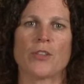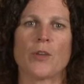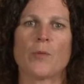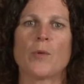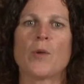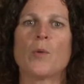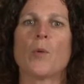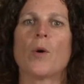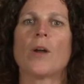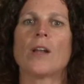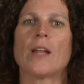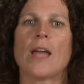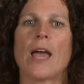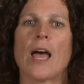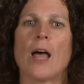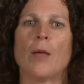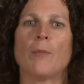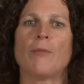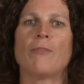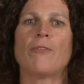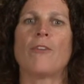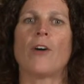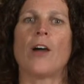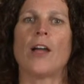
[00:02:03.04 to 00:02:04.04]
that we want to
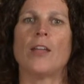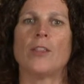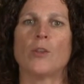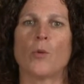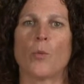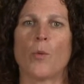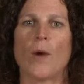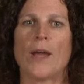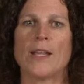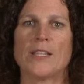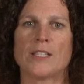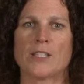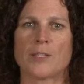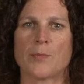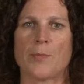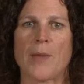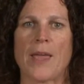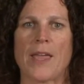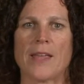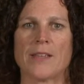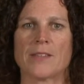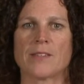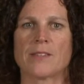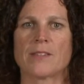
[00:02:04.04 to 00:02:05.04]
help find the white
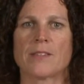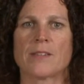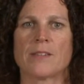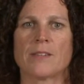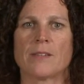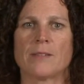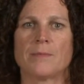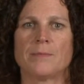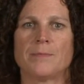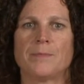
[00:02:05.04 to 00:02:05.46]
space